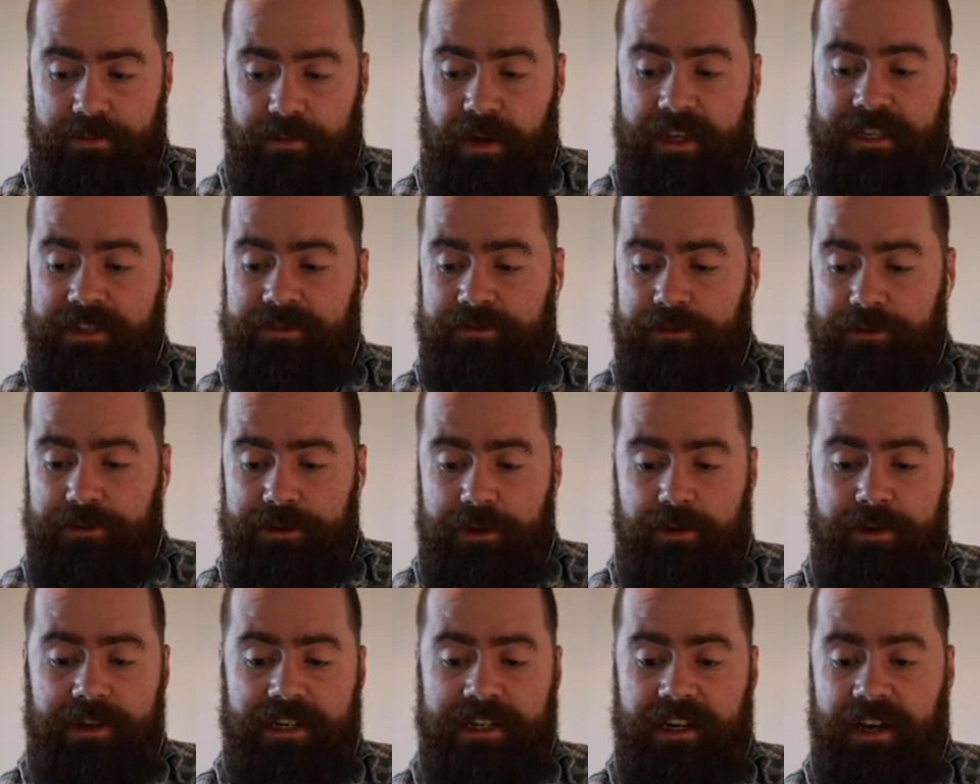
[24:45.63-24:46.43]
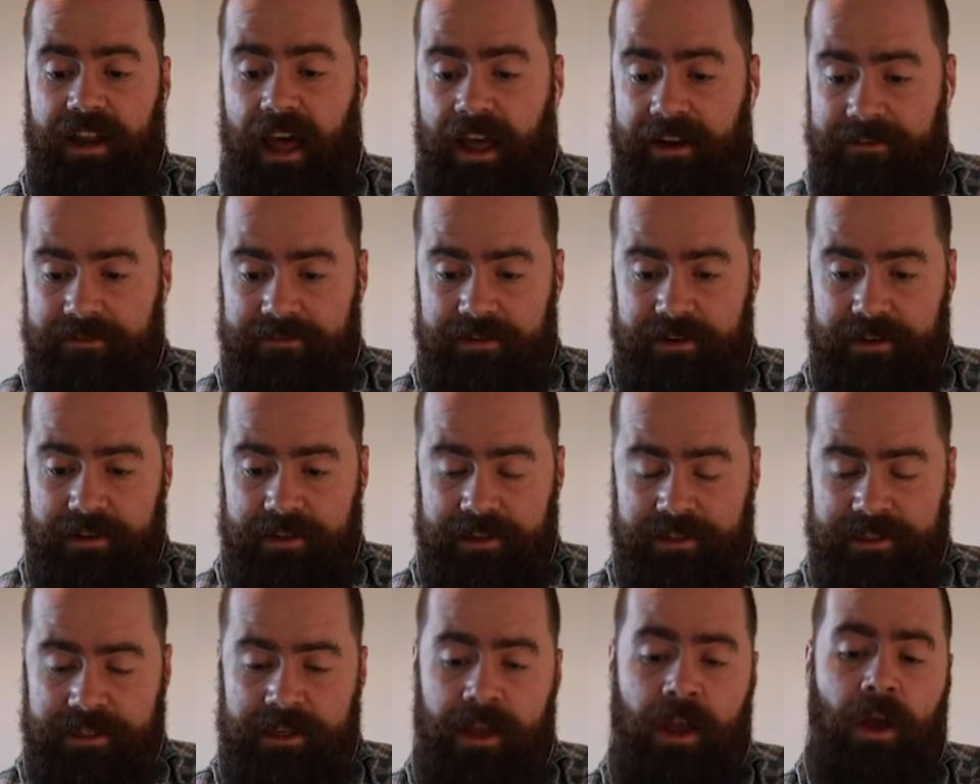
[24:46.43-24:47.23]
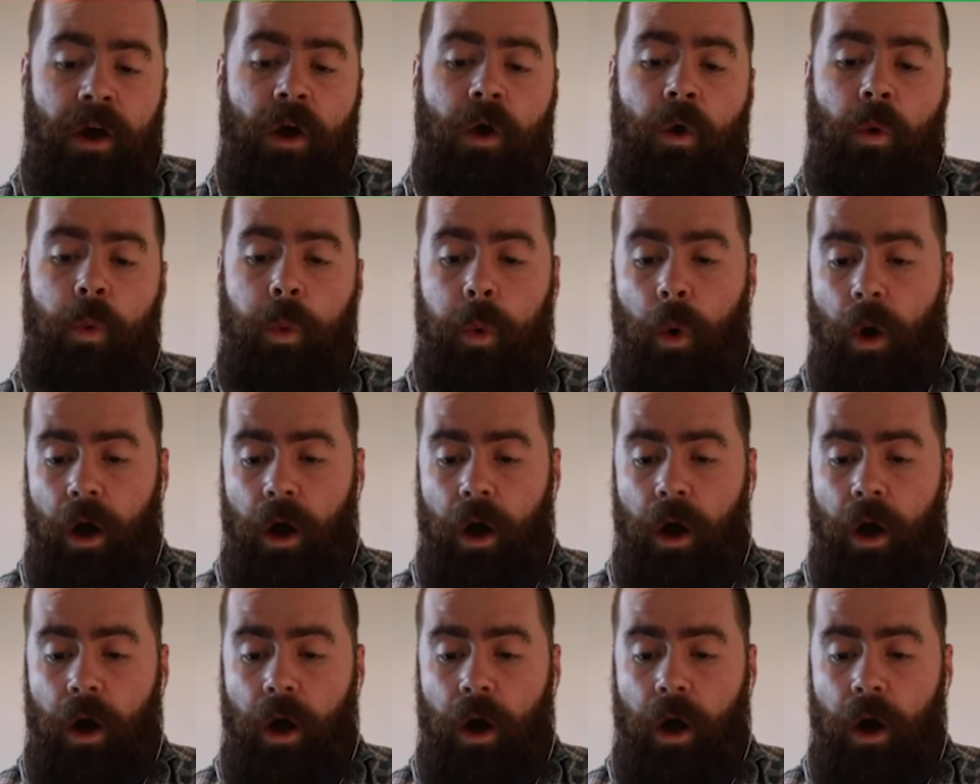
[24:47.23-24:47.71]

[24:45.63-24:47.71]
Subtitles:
waste food going into landfills,